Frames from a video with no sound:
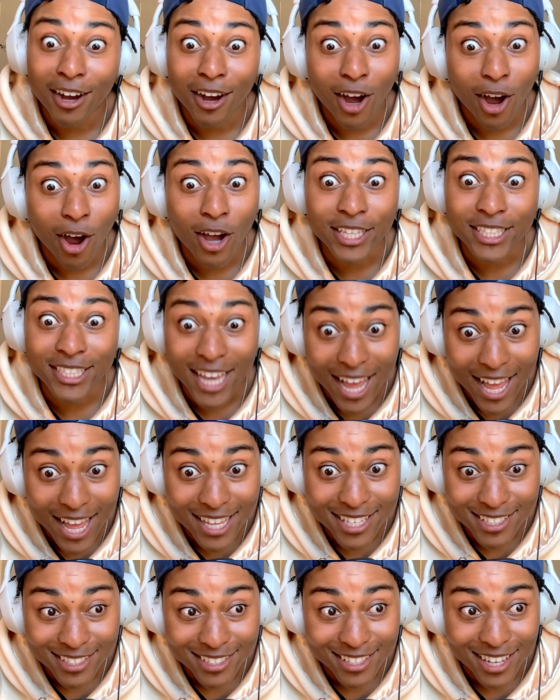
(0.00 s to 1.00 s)

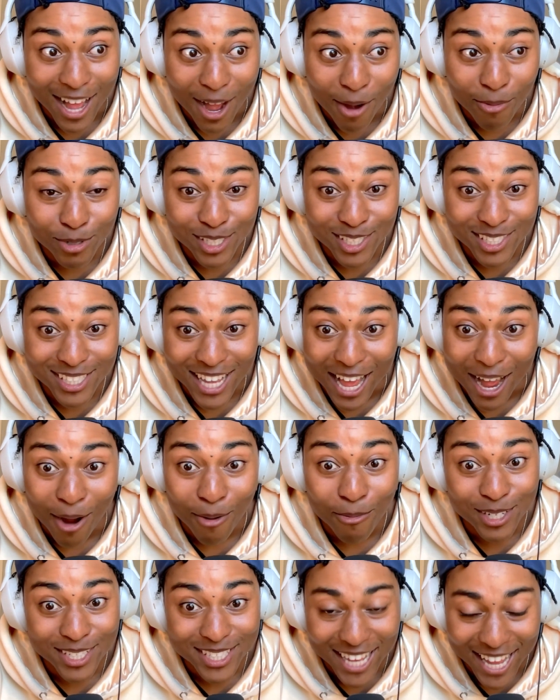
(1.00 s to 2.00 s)
yes, I was
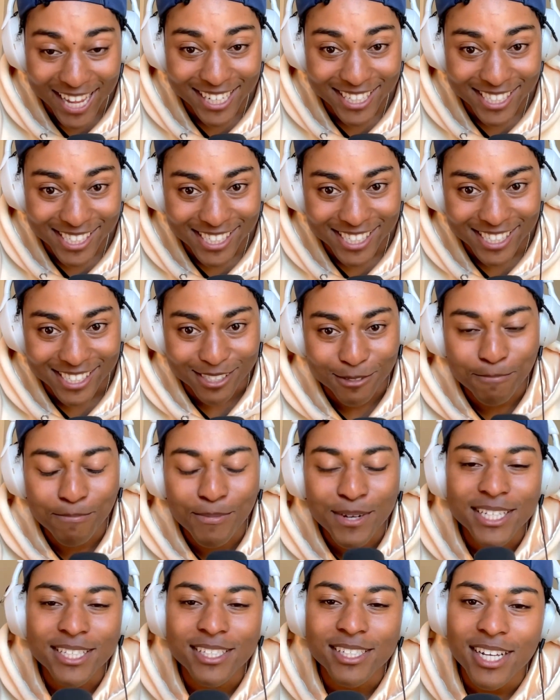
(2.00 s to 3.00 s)
anxious.
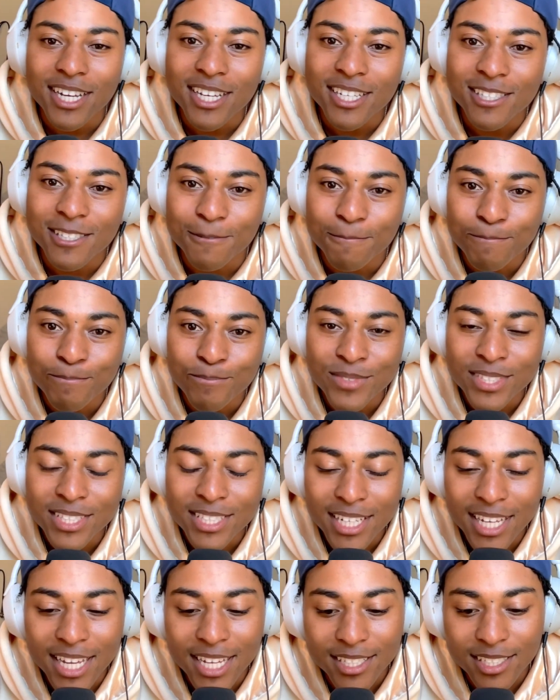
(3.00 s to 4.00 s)
But it's cause
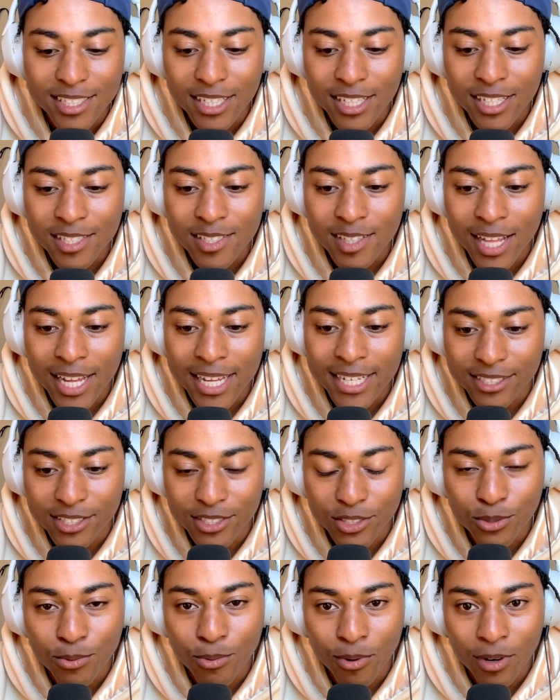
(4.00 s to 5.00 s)
like
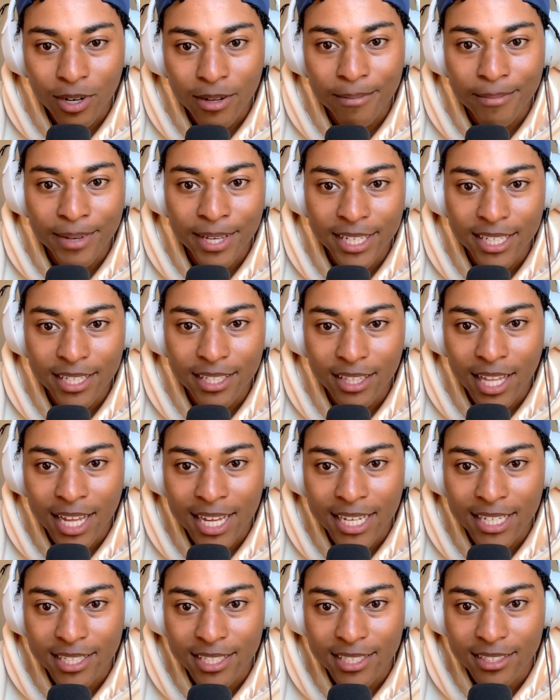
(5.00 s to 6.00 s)
you want to make it
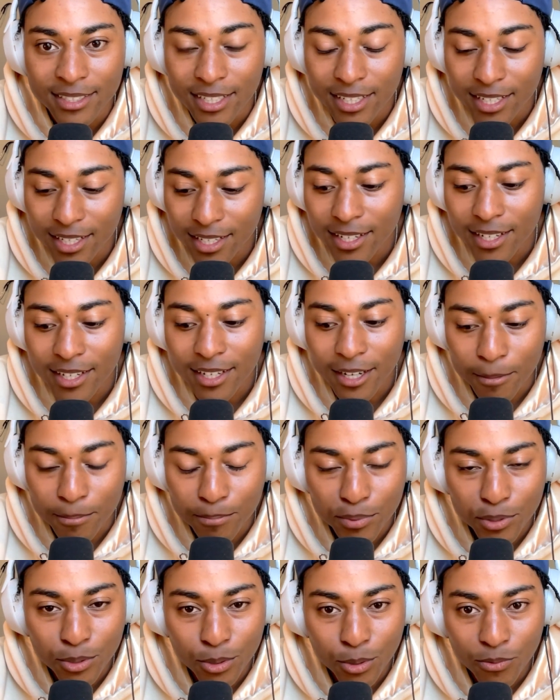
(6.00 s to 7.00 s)
like a
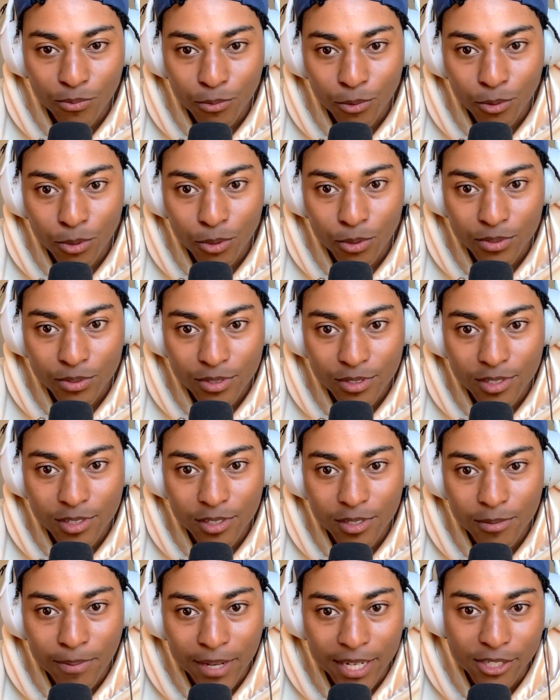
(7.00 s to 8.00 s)
beautiful,
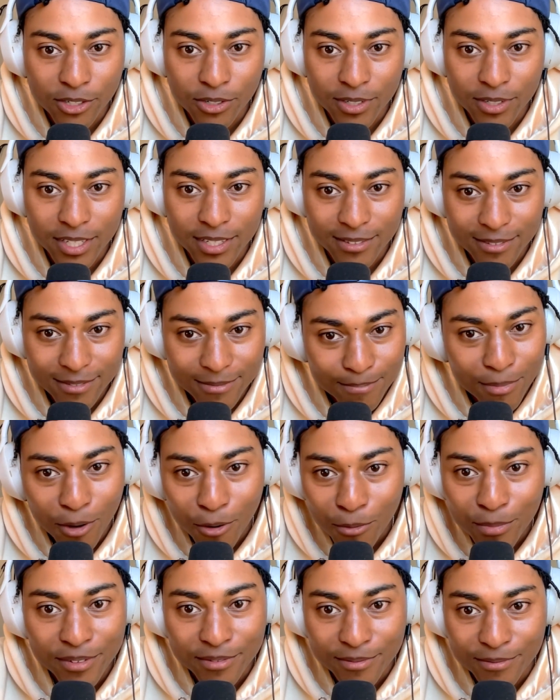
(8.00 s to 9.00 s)
special
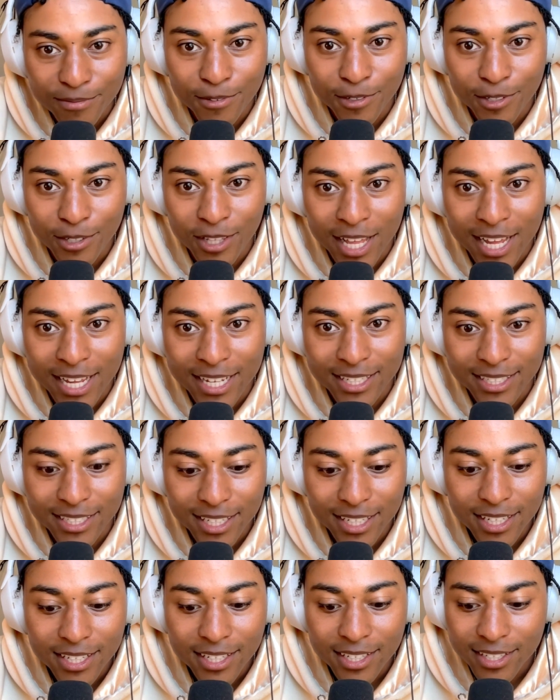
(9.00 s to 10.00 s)
moment for like
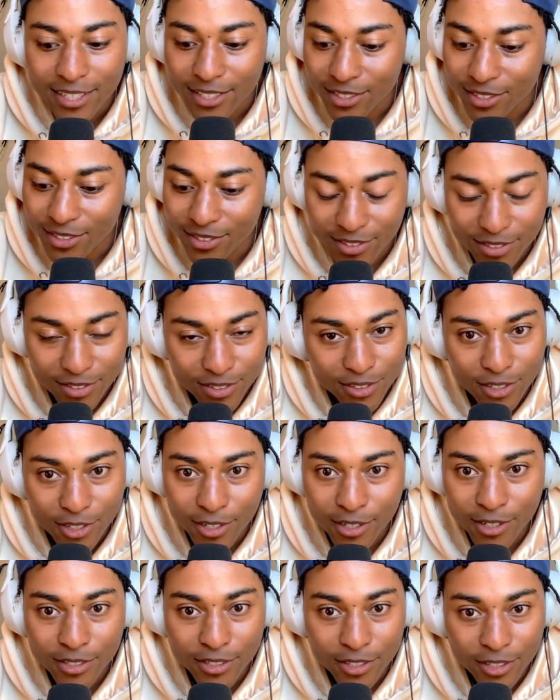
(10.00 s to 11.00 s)

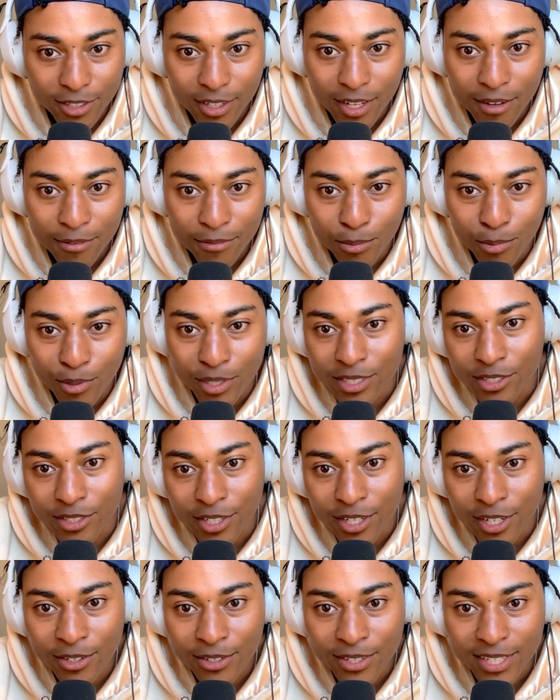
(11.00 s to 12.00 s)
your loved one,
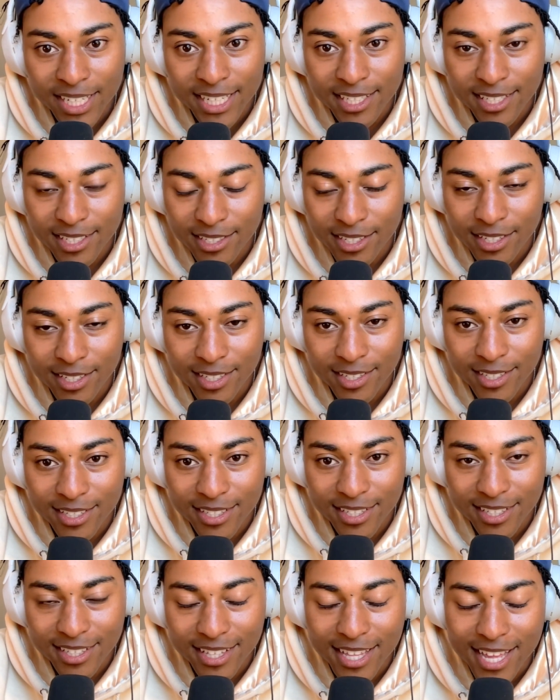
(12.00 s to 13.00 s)
It's just,
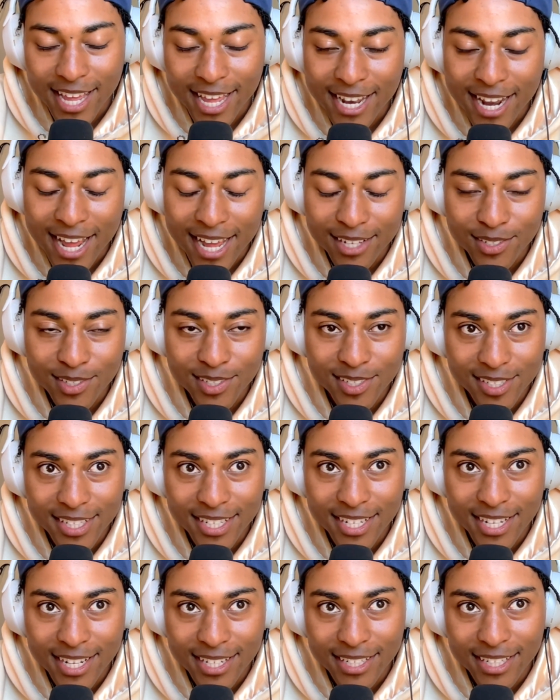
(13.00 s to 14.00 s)
and that's,
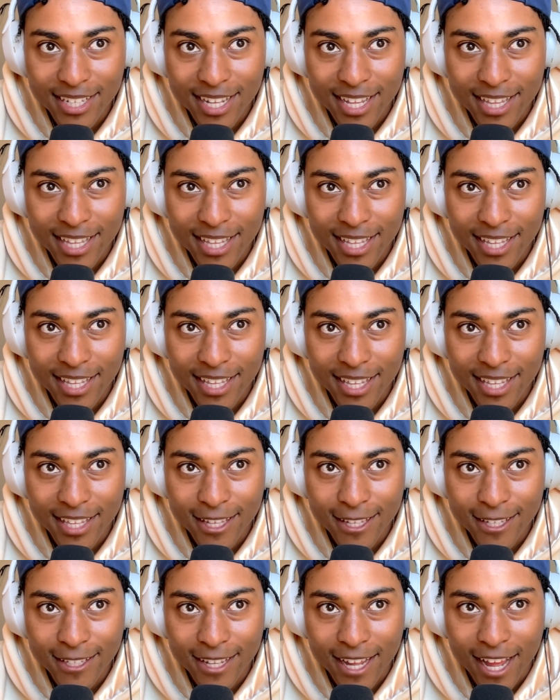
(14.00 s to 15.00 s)

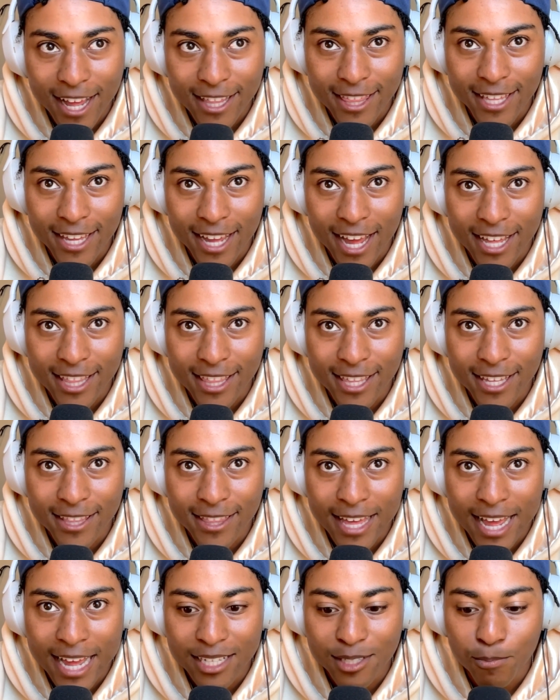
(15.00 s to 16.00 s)
I think
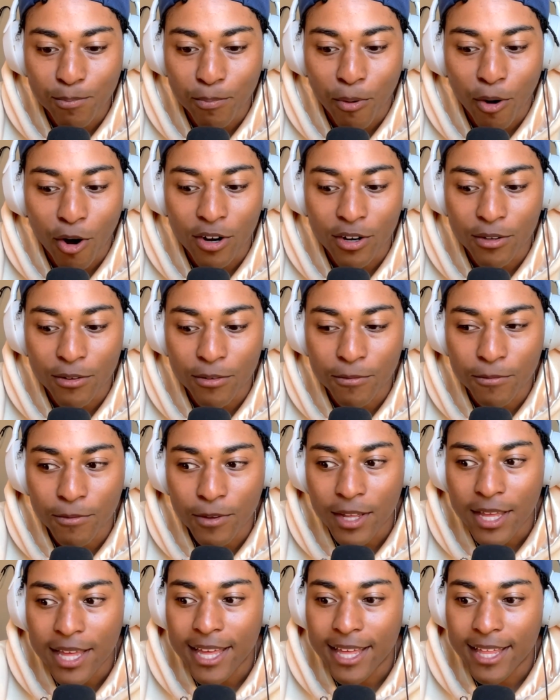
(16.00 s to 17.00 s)
that's part of
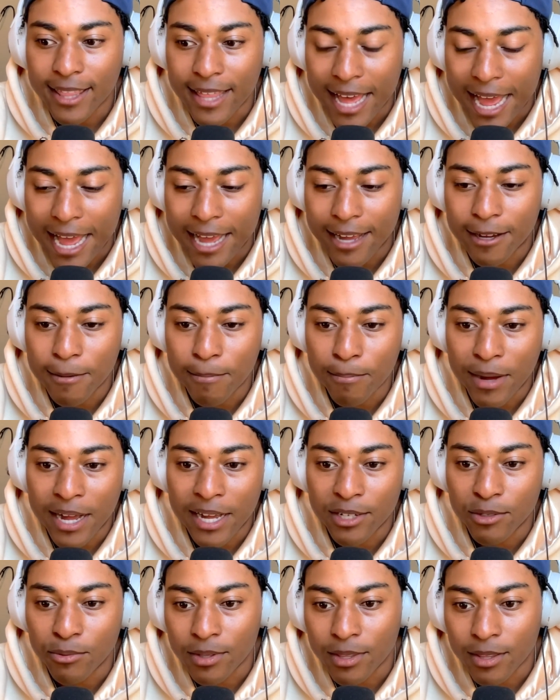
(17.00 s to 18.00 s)
that,
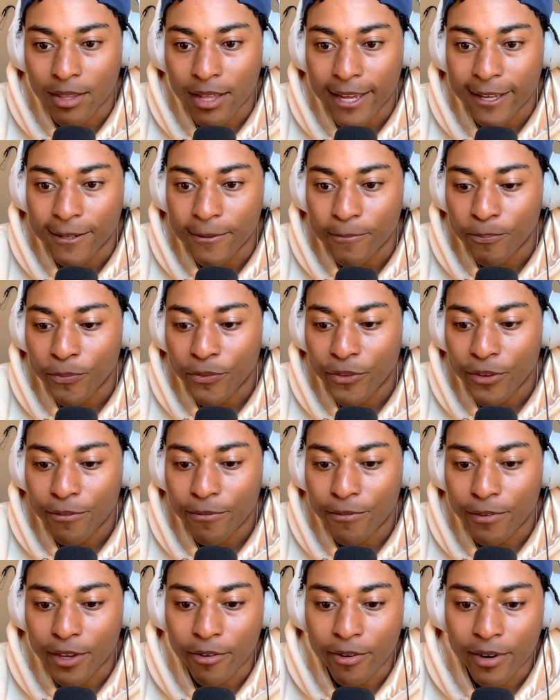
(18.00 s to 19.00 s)
combined with like
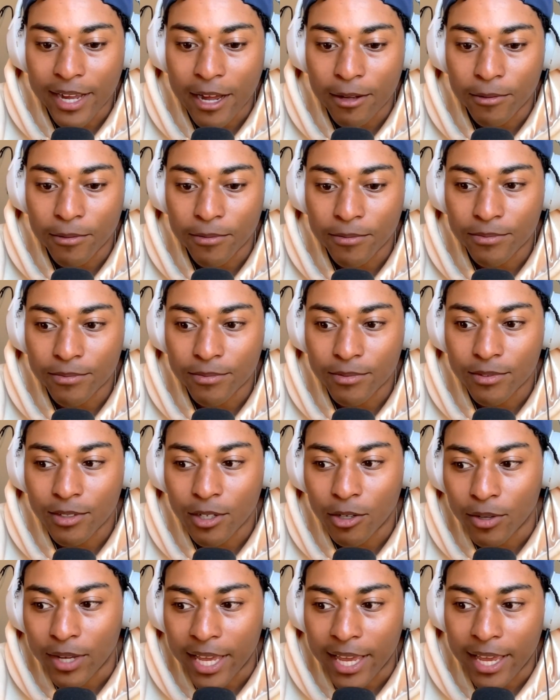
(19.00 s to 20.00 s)
figuring out,
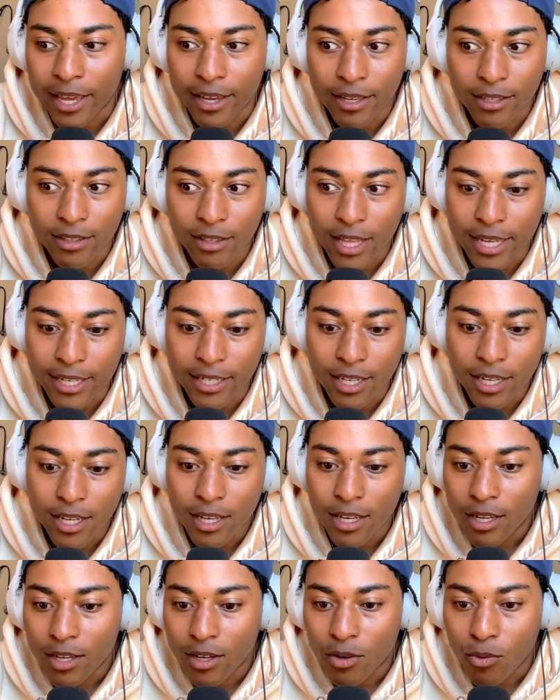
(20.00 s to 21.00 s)
okay, like
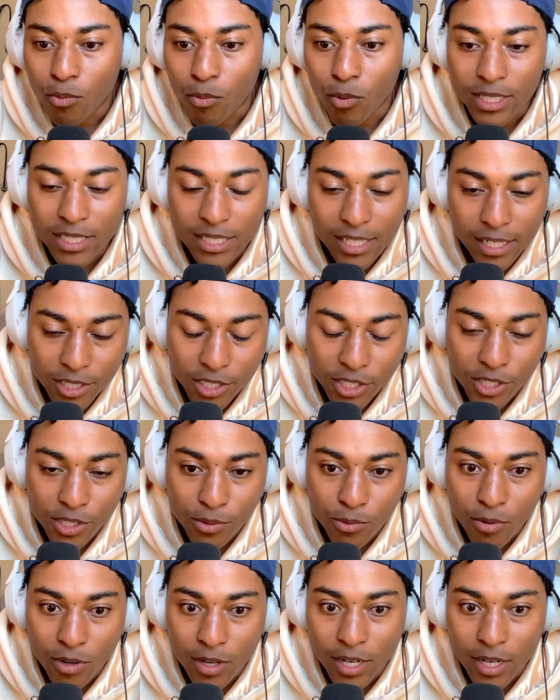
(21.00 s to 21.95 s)
what does she want?